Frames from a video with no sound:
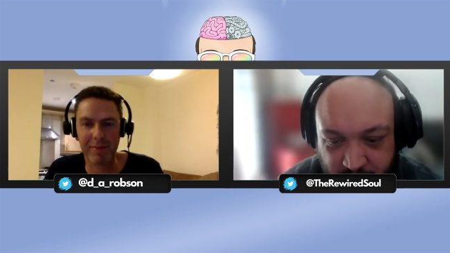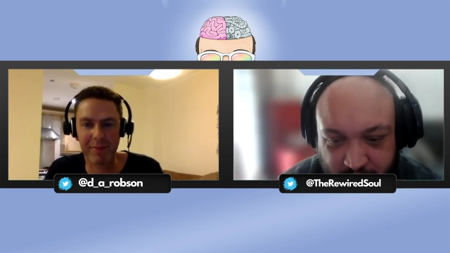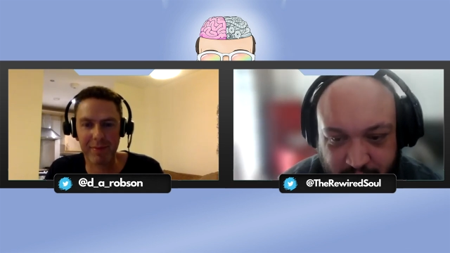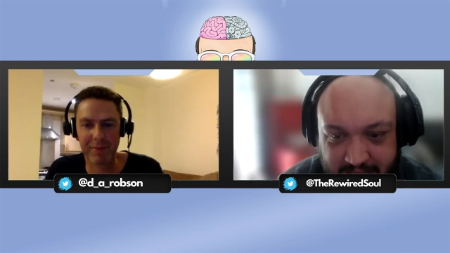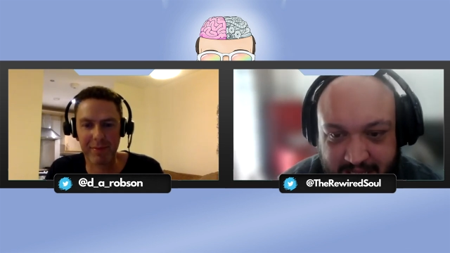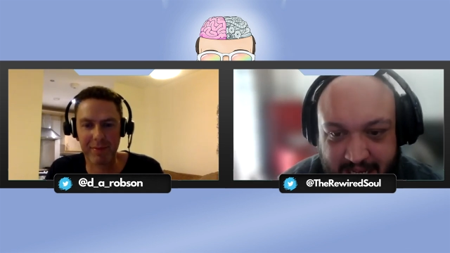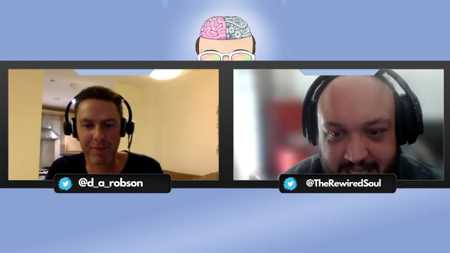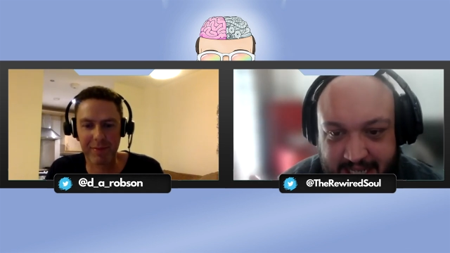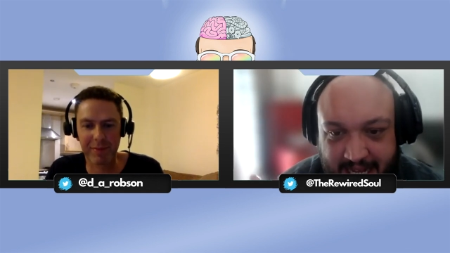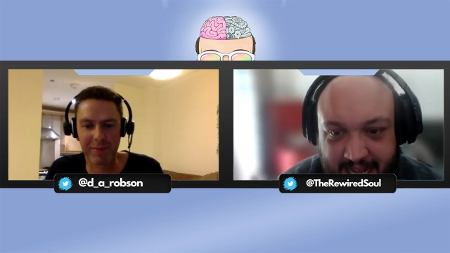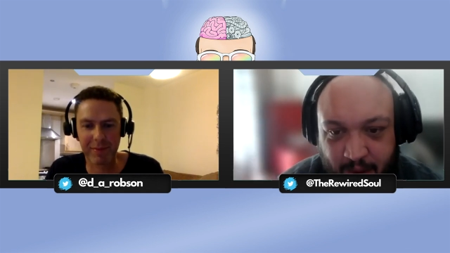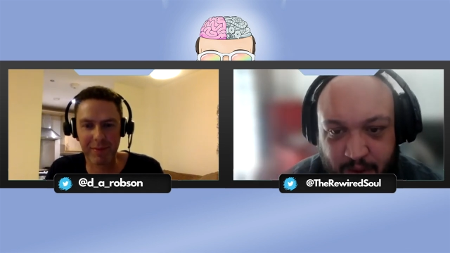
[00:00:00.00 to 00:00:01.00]
Speaker 1: articles and things
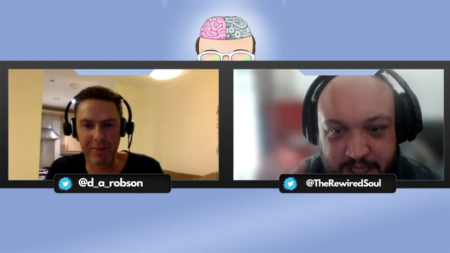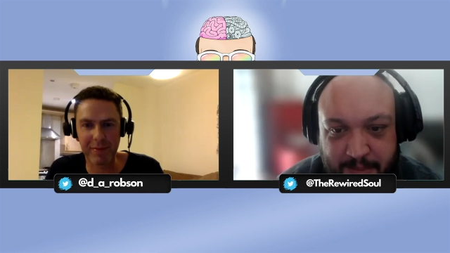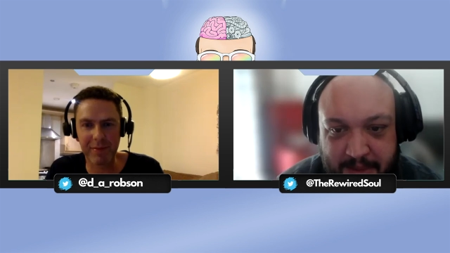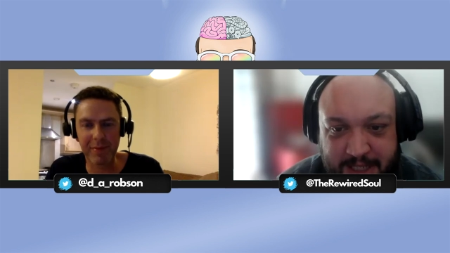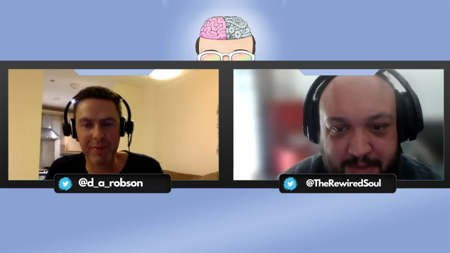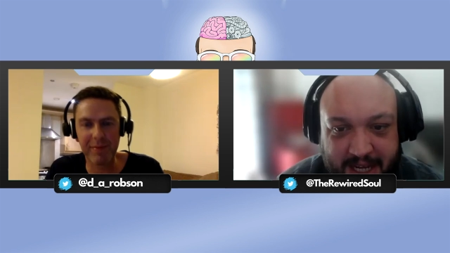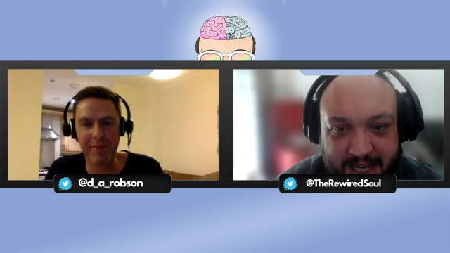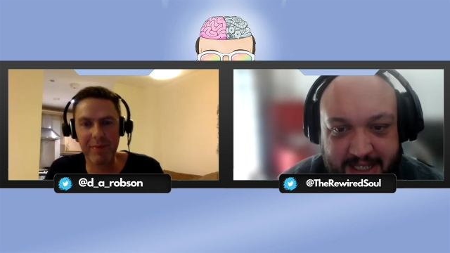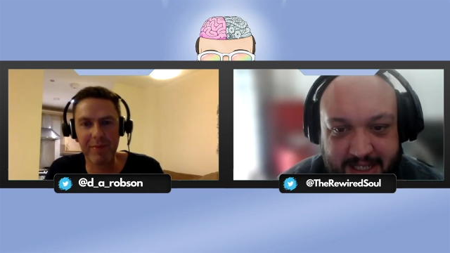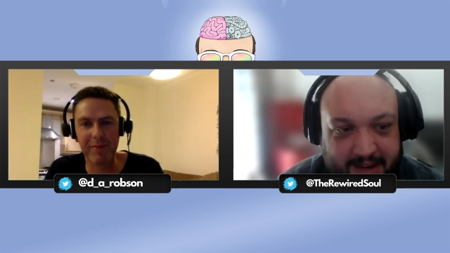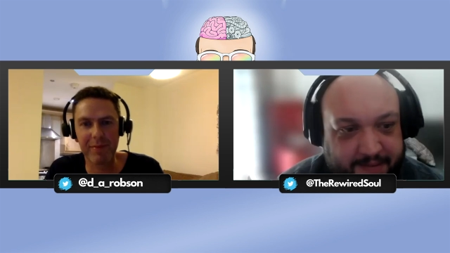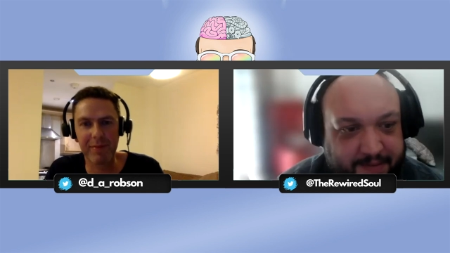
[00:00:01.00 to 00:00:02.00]
like that, where's the best
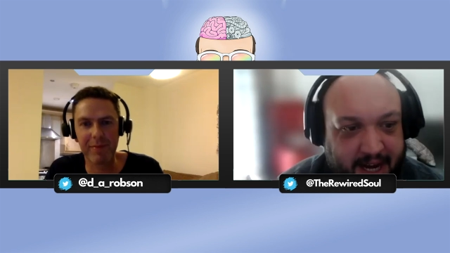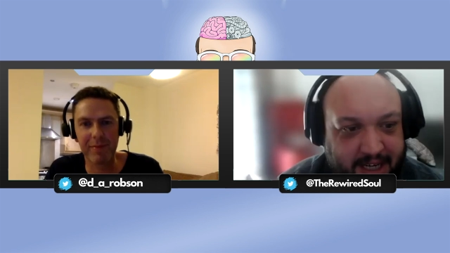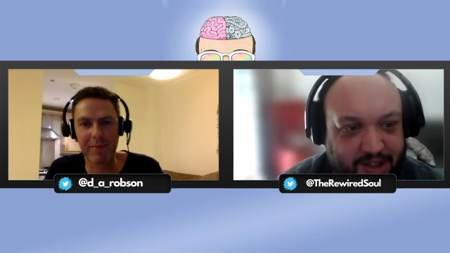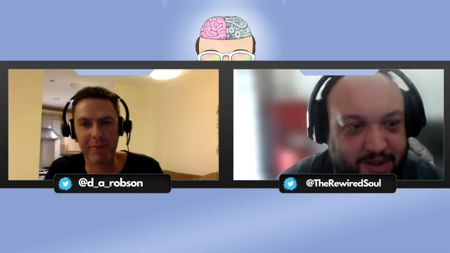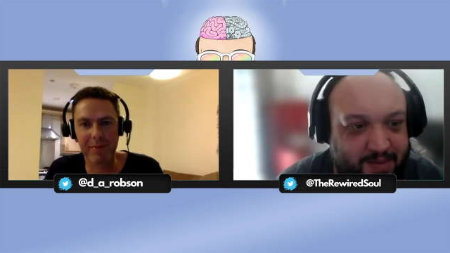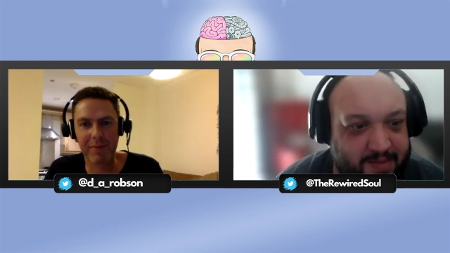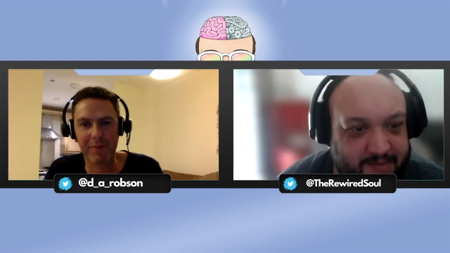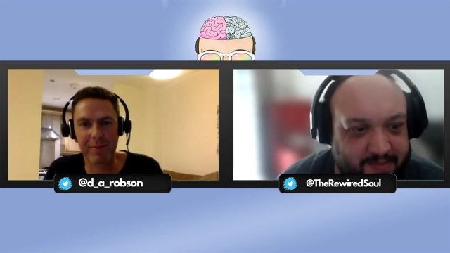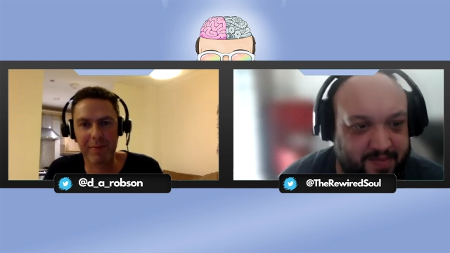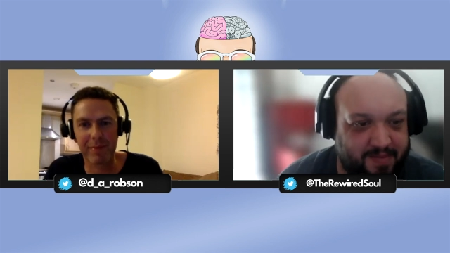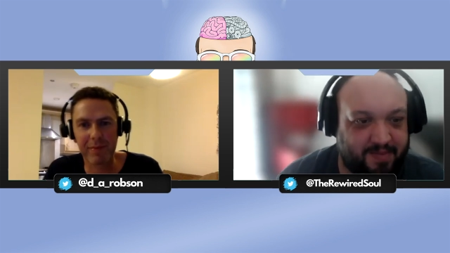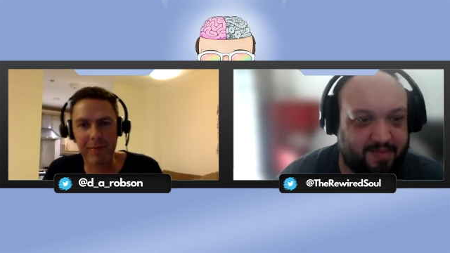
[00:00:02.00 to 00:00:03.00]
place to find you?
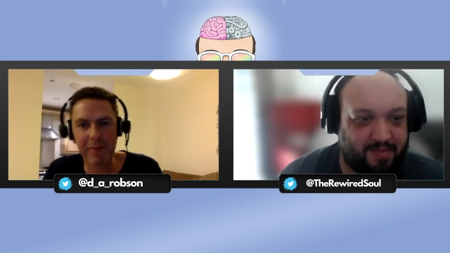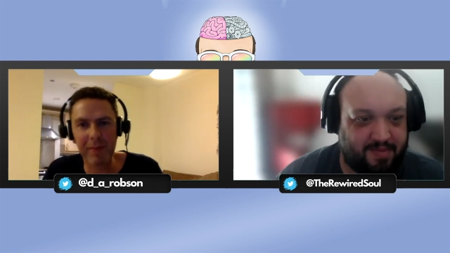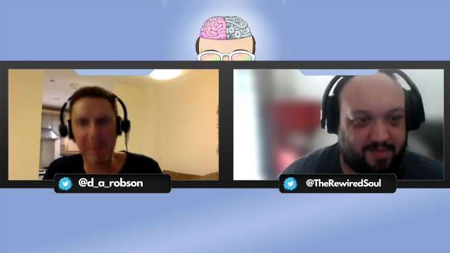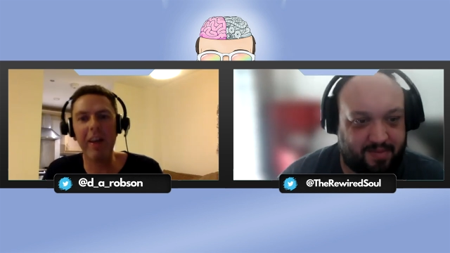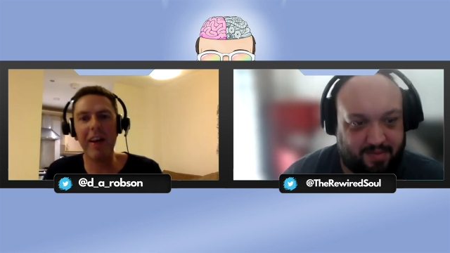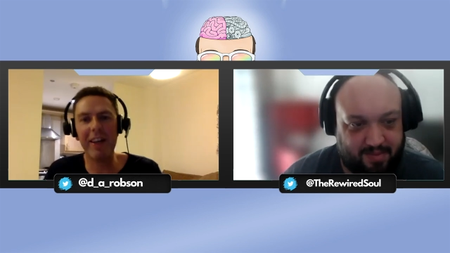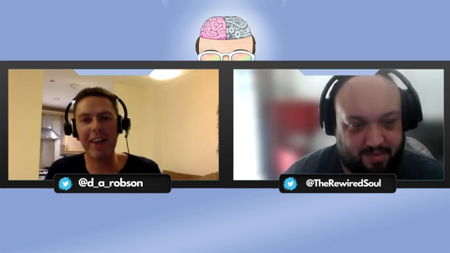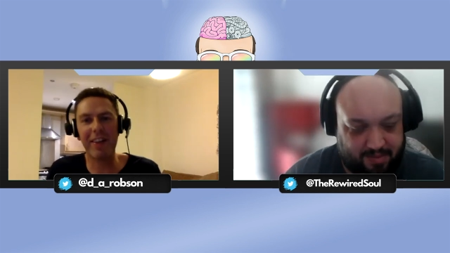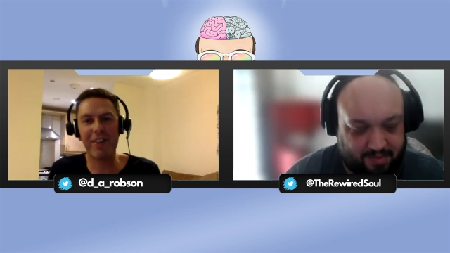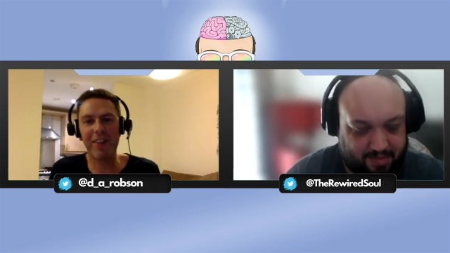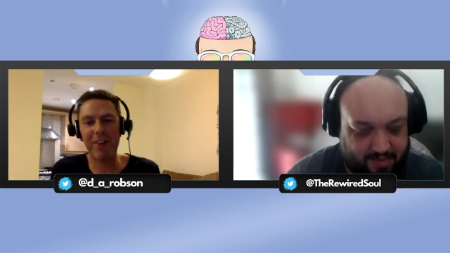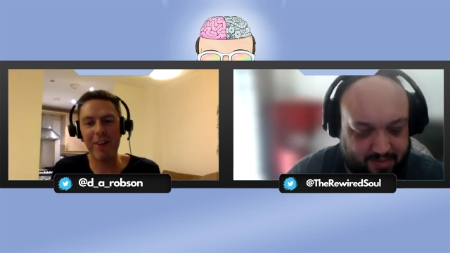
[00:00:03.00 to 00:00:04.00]
Speaker 2: Uh, yeah,
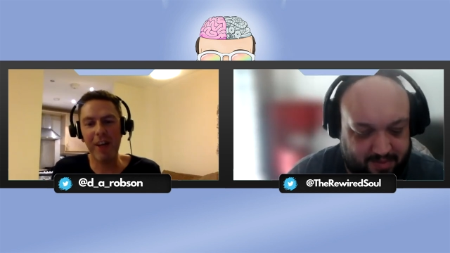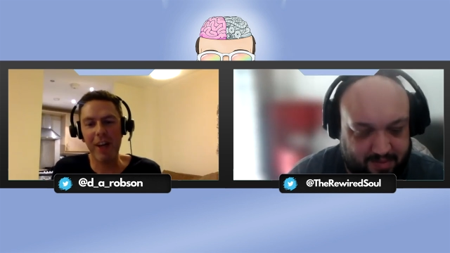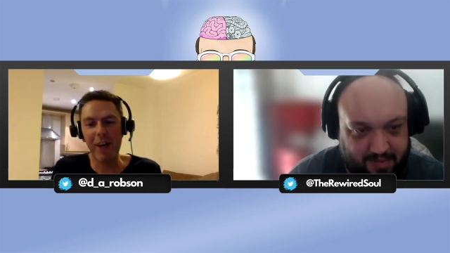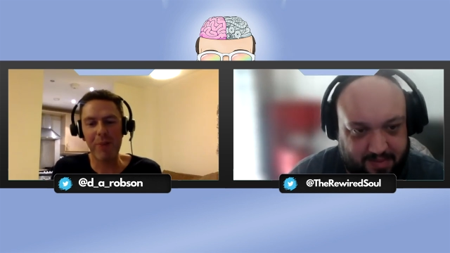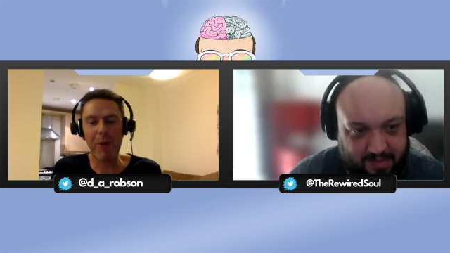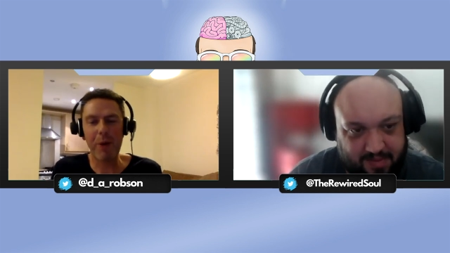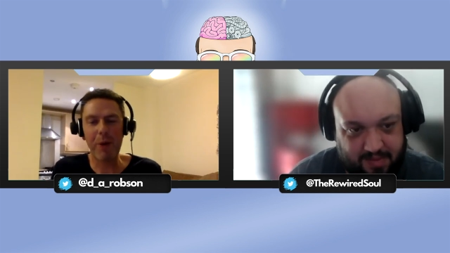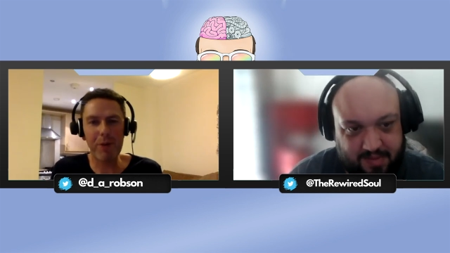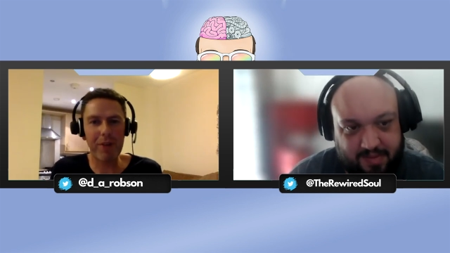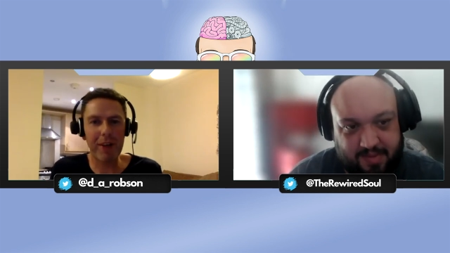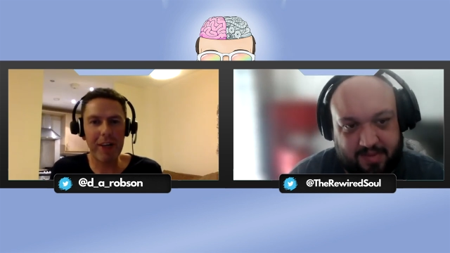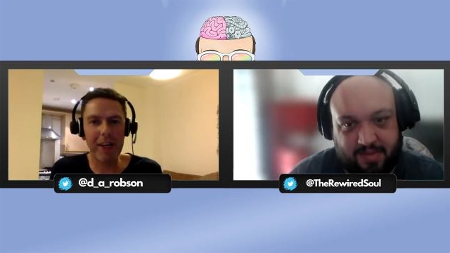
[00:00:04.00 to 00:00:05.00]
so my
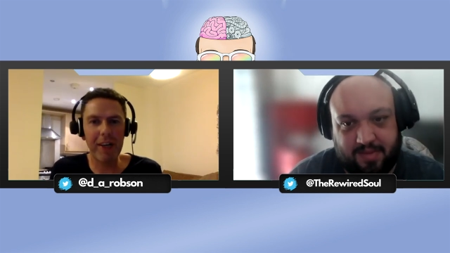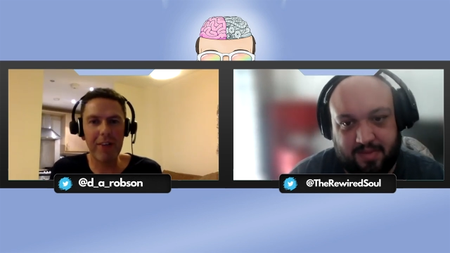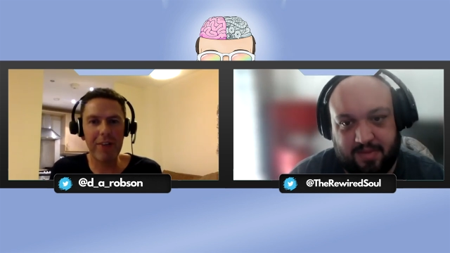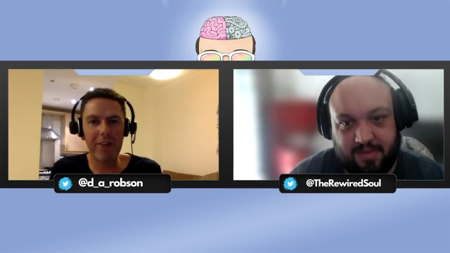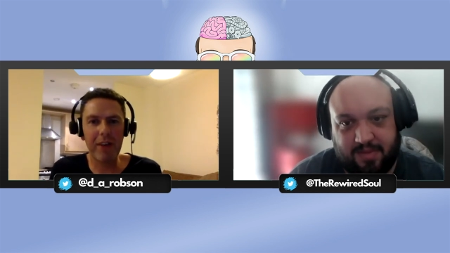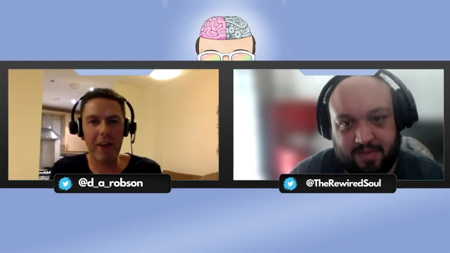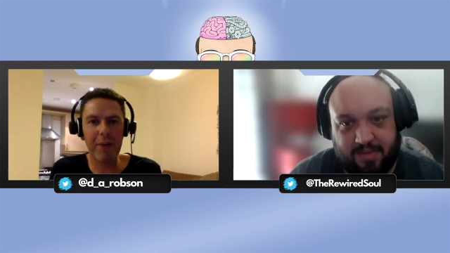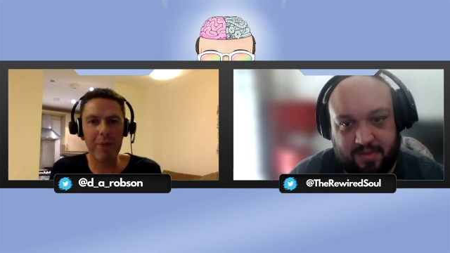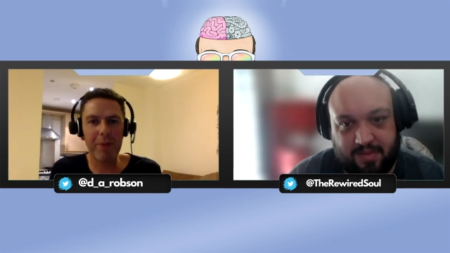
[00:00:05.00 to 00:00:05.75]
website is um,